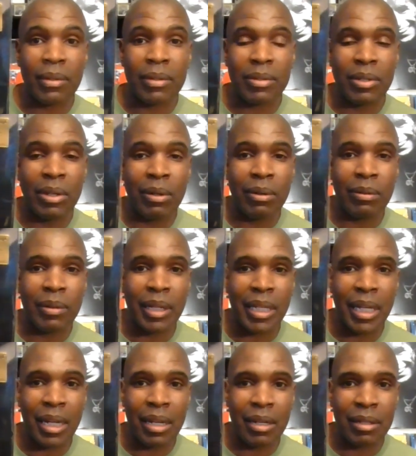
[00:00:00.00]
So
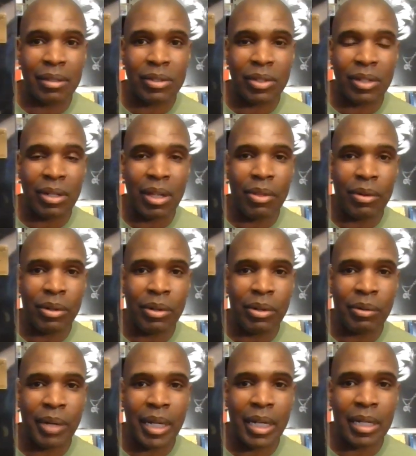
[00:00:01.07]
again, just another
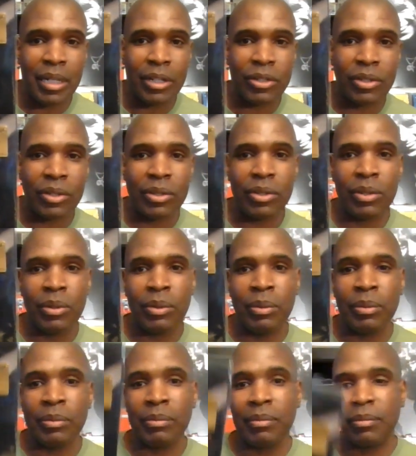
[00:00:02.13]
great addition
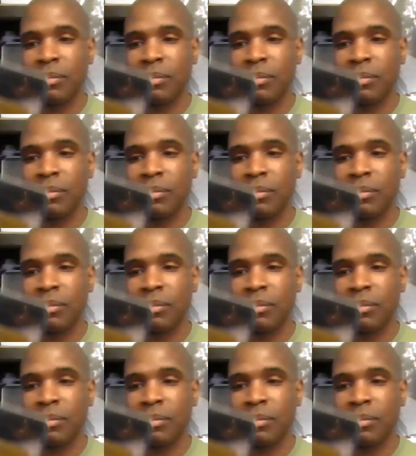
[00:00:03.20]
to